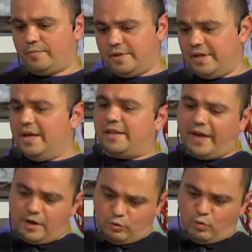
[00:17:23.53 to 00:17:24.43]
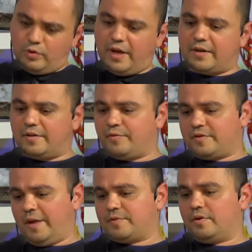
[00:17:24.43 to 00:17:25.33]
I really like I grow a lot of
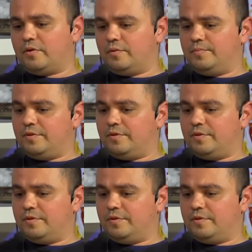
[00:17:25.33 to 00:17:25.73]
different types of herbs.